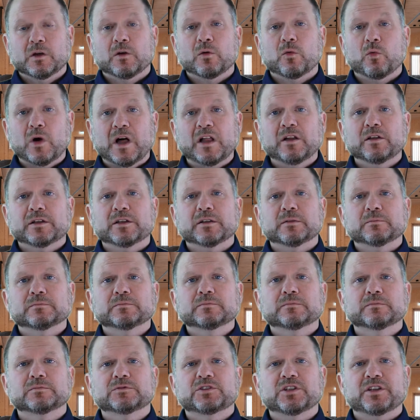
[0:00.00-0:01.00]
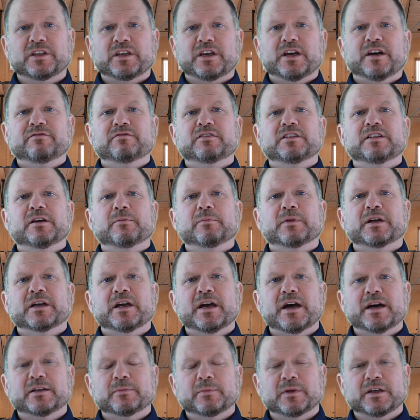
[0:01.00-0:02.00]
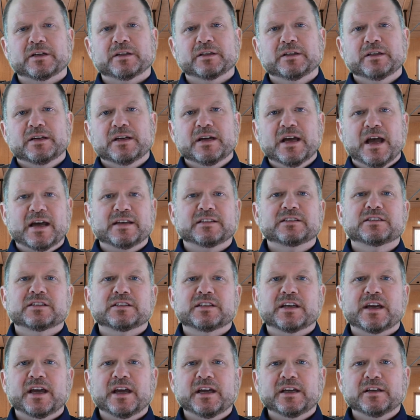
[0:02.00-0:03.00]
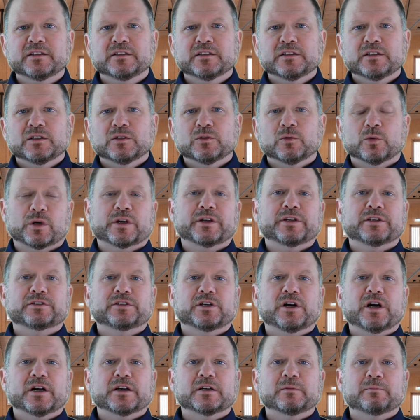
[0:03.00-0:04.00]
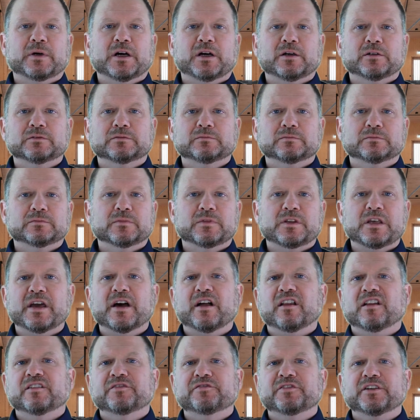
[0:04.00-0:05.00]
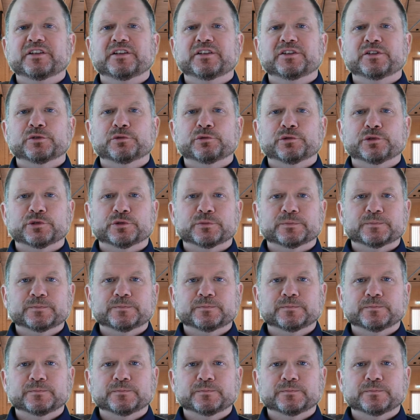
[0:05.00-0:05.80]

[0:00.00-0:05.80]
Welcome to the FDM Academy, and today we're going to talk about the elephant in the room,